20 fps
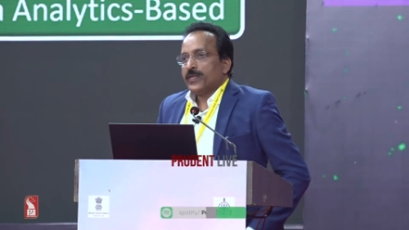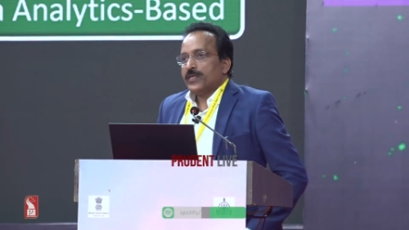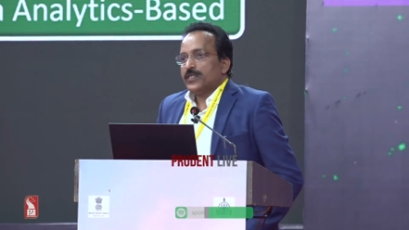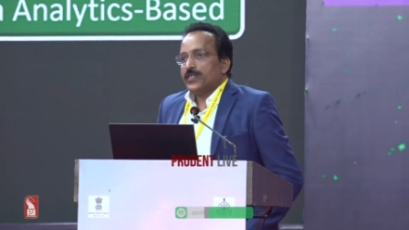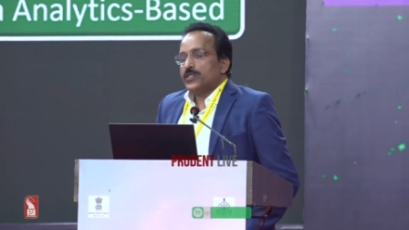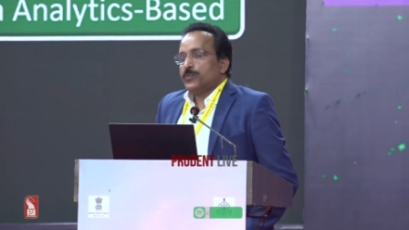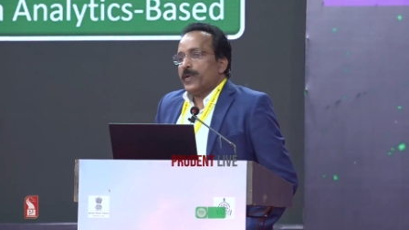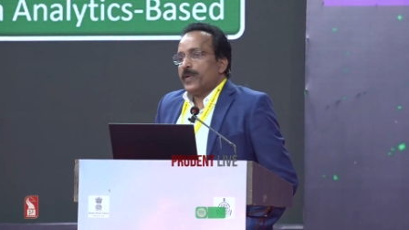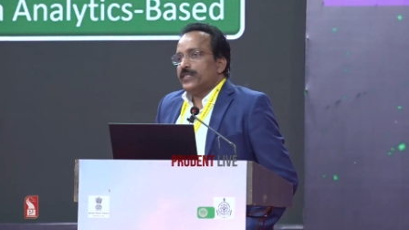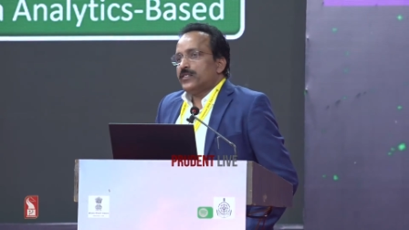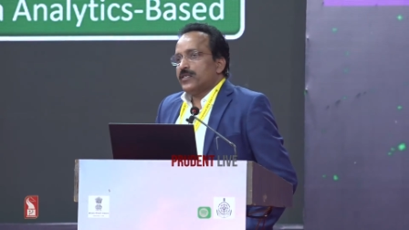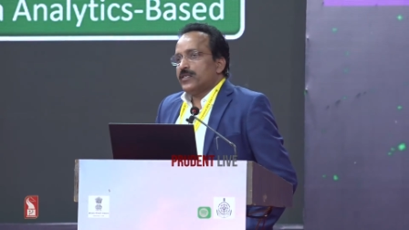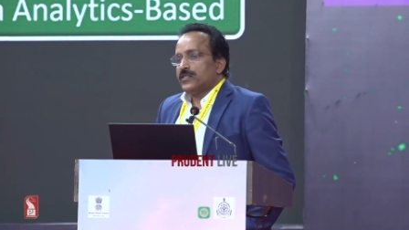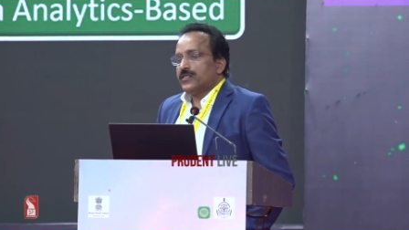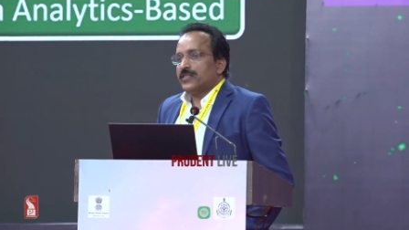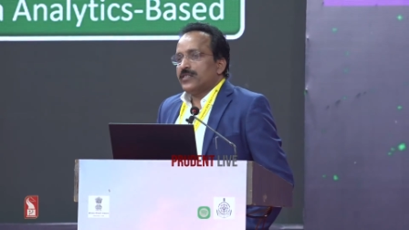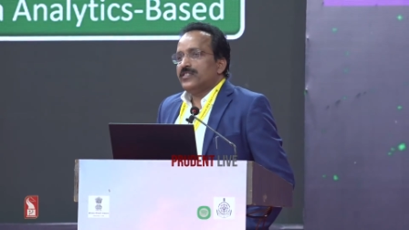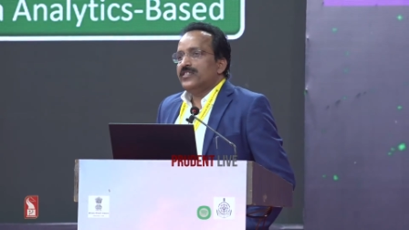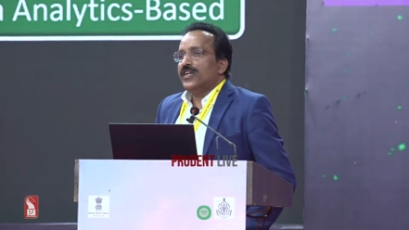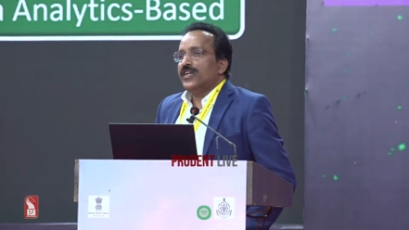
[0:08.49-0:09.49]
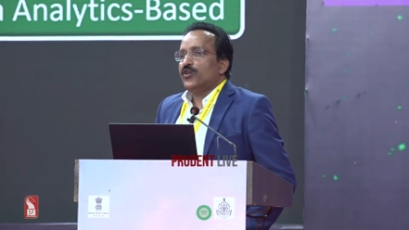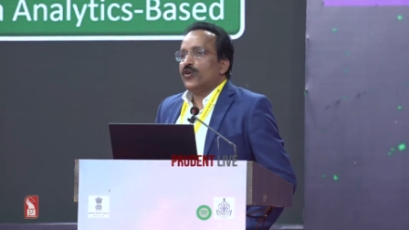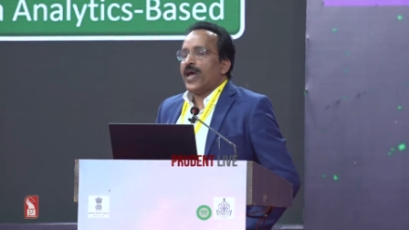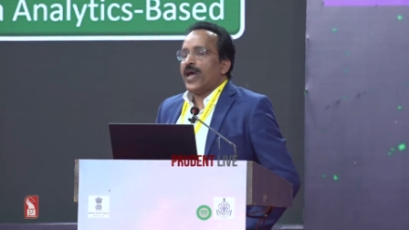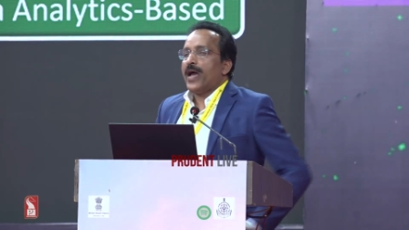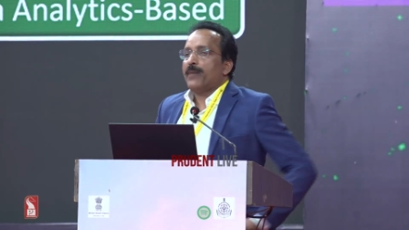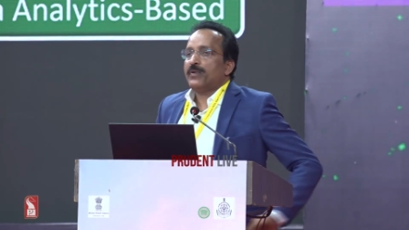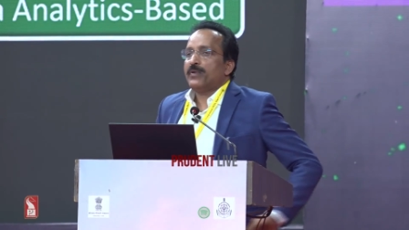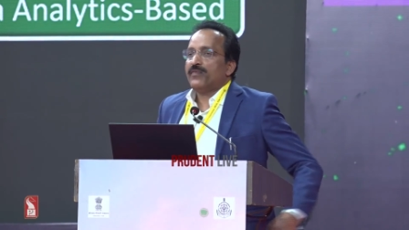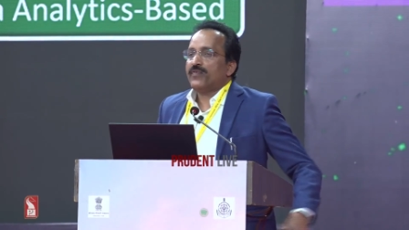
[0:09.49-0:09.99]
The space research need not
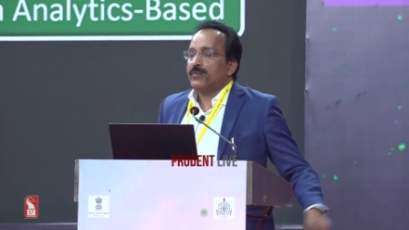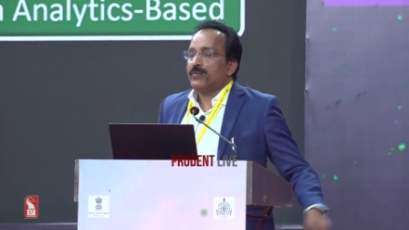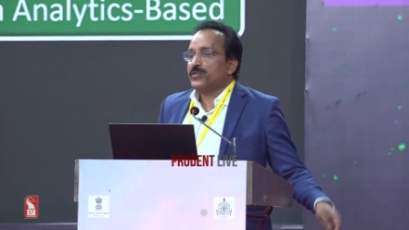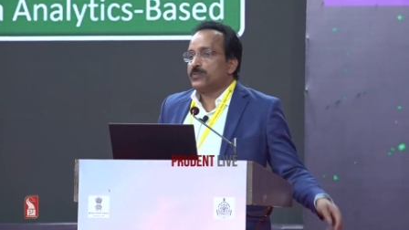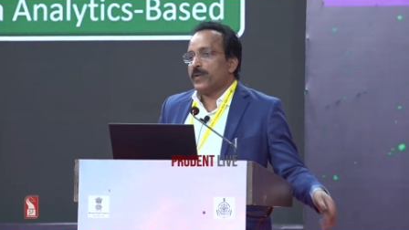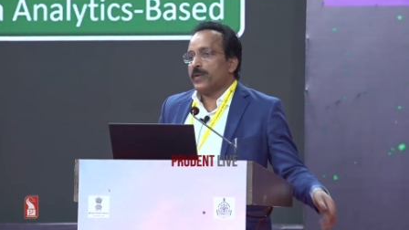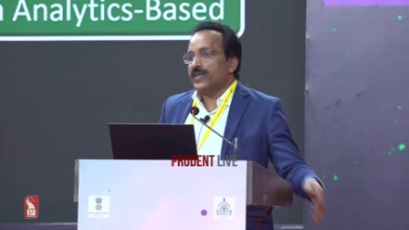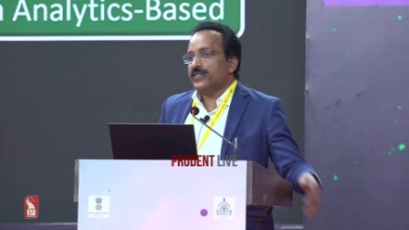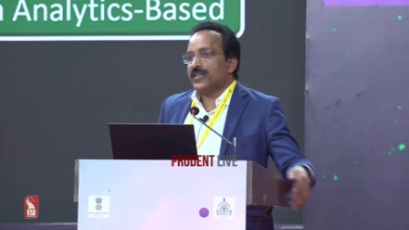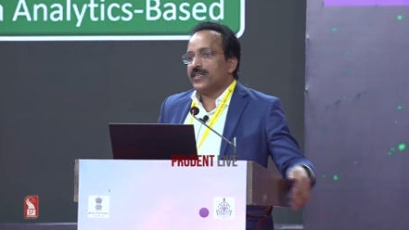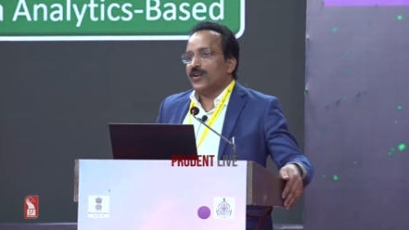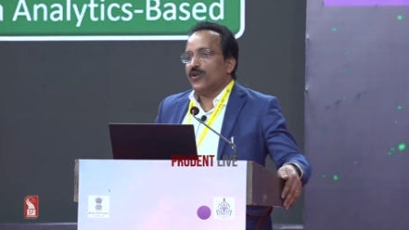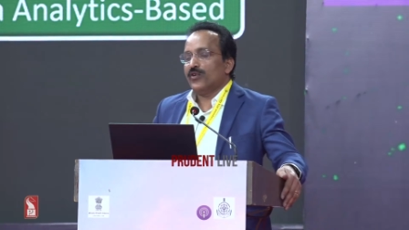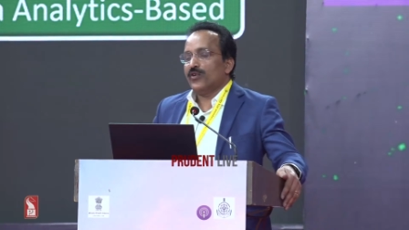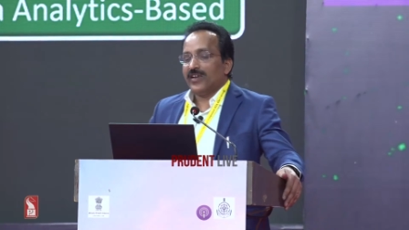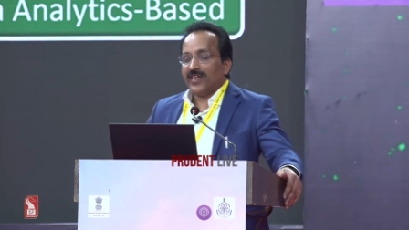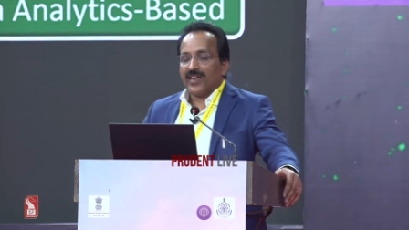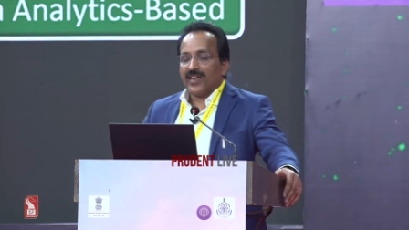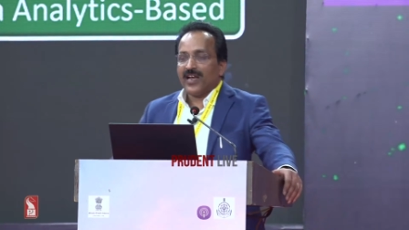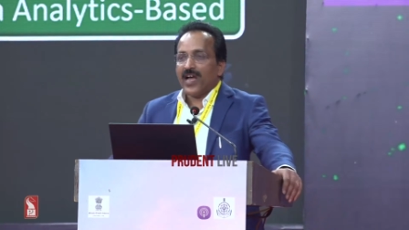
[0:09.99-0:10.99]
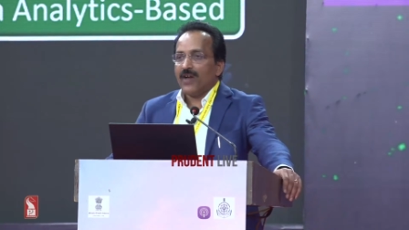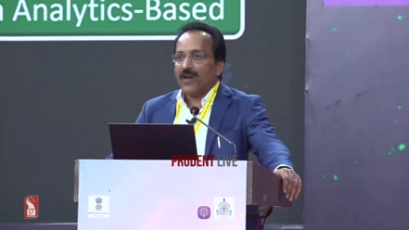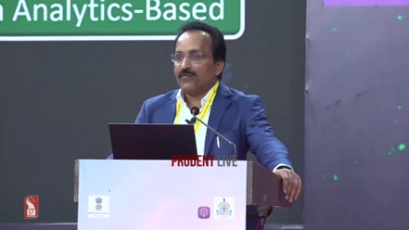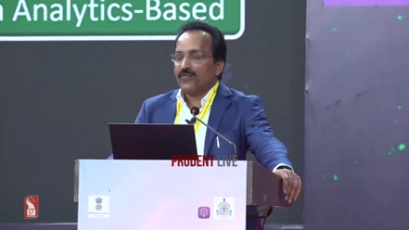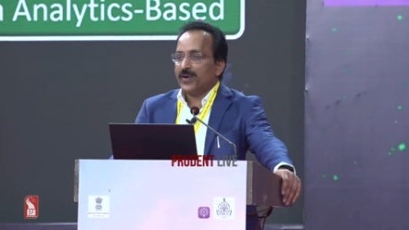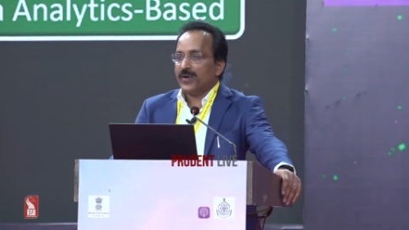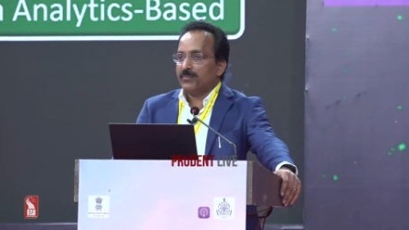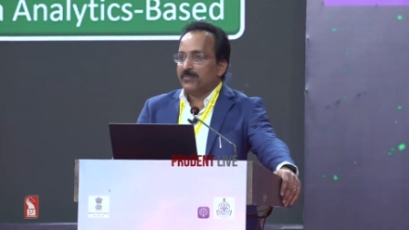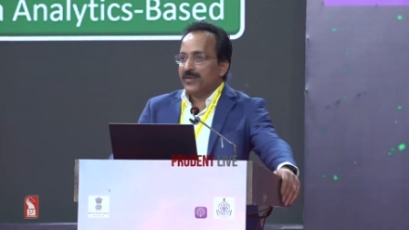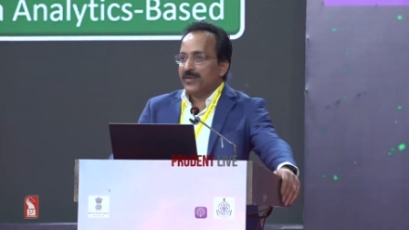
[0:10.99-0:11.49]
happen from space alone, it can
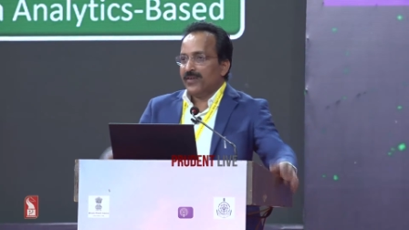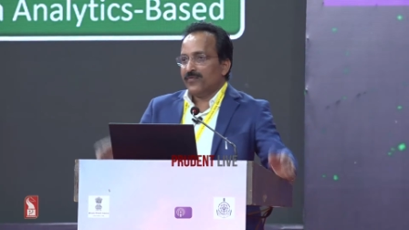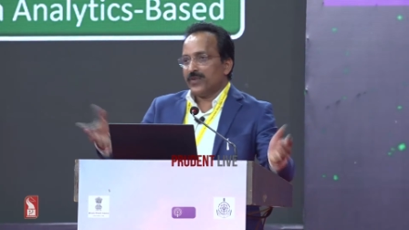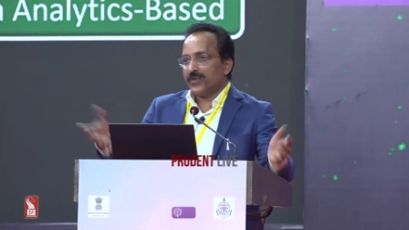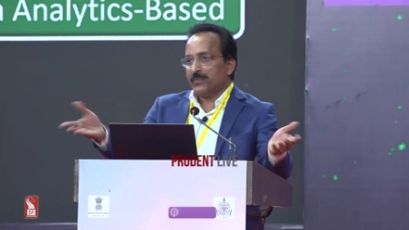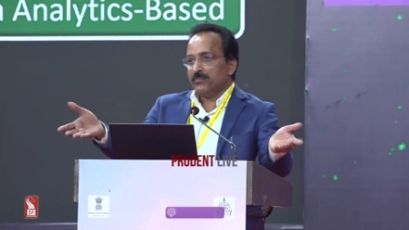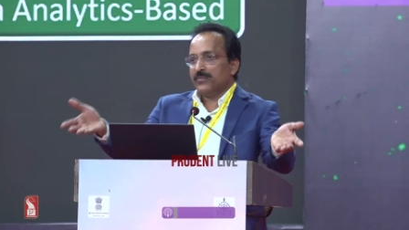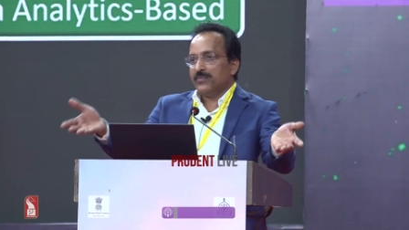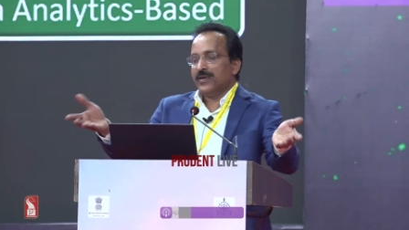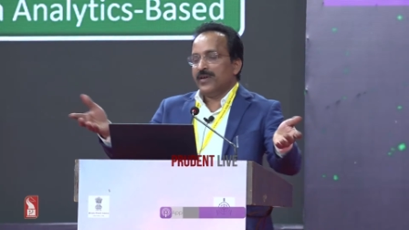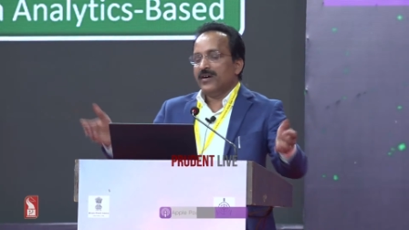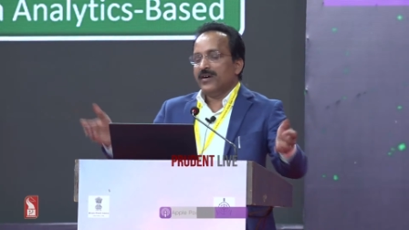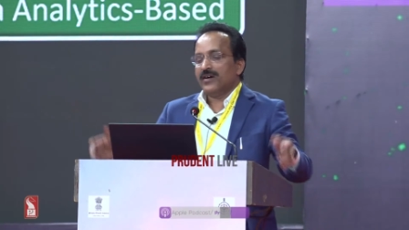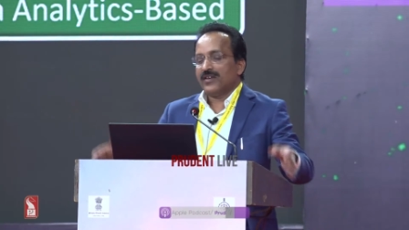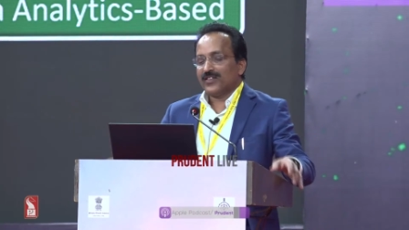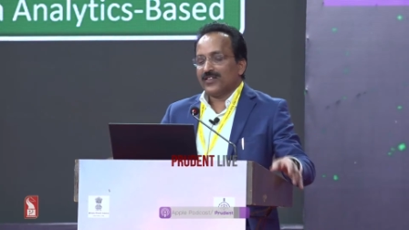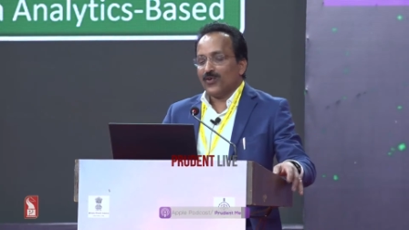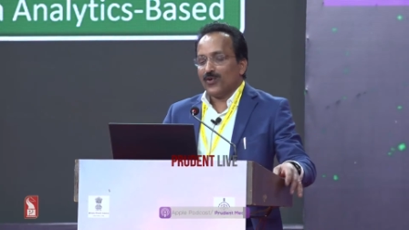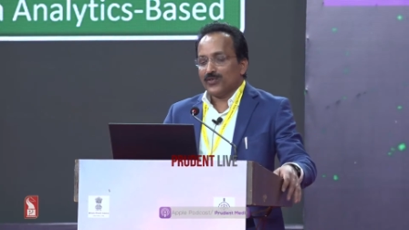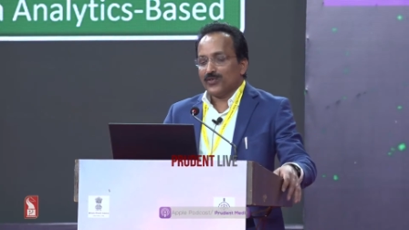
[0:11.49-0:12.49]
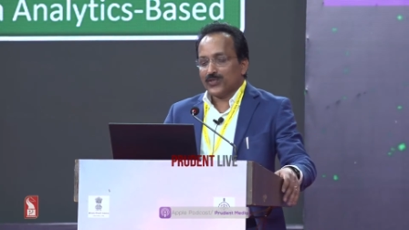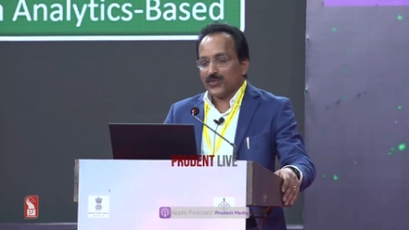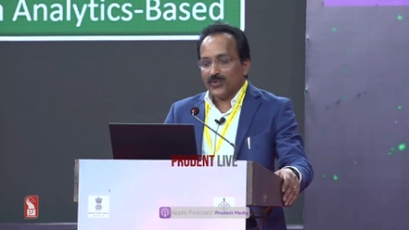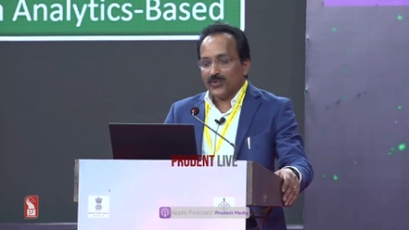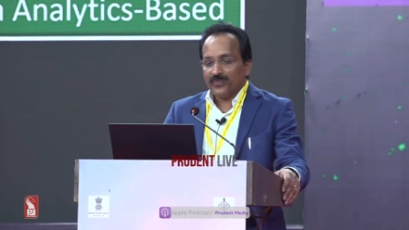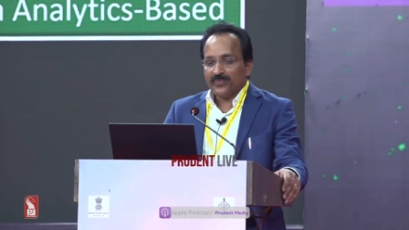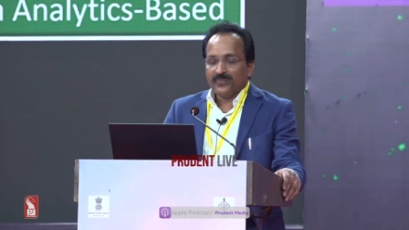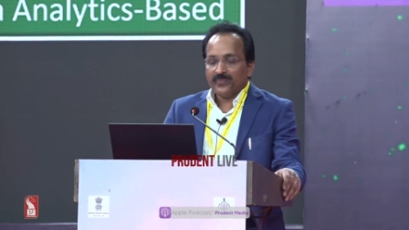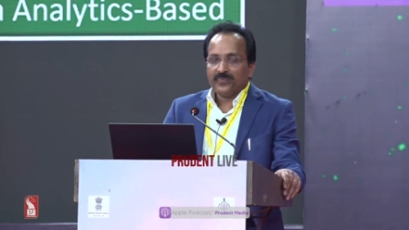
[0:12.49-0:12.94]
happen from Earth also,